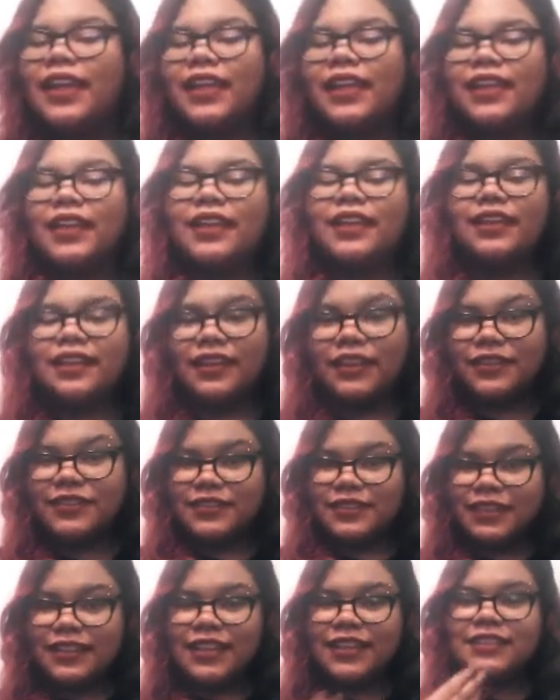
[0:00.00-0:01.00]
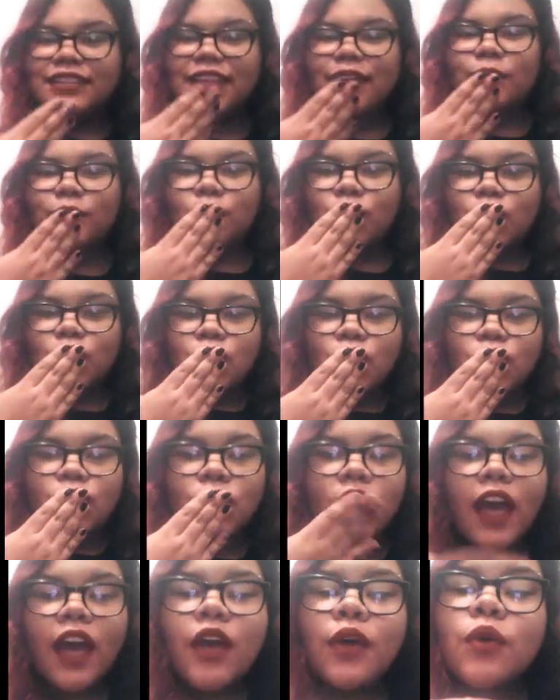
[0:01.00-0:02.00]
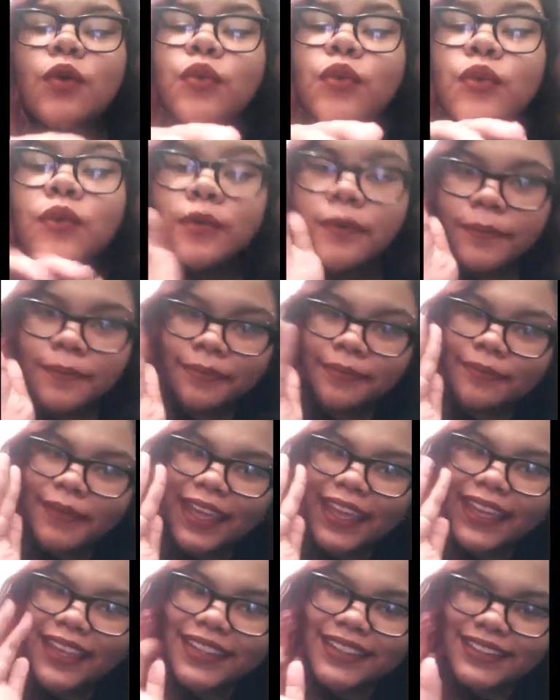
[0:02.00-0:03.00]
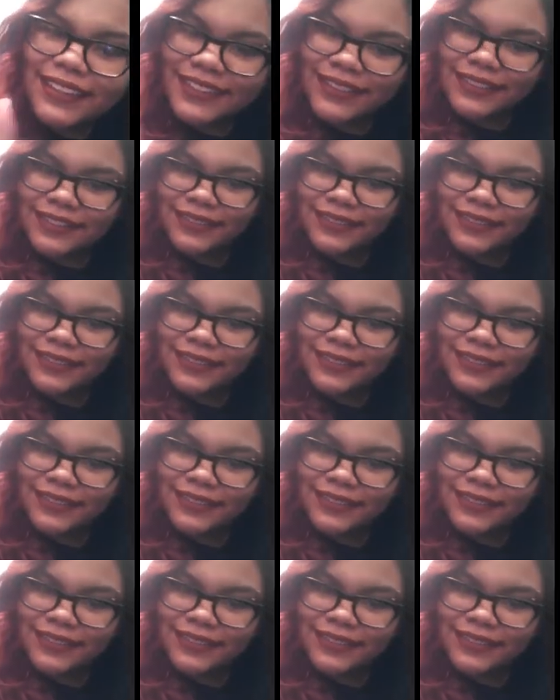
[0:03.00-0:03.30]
And see you next time. Mwah. Bye.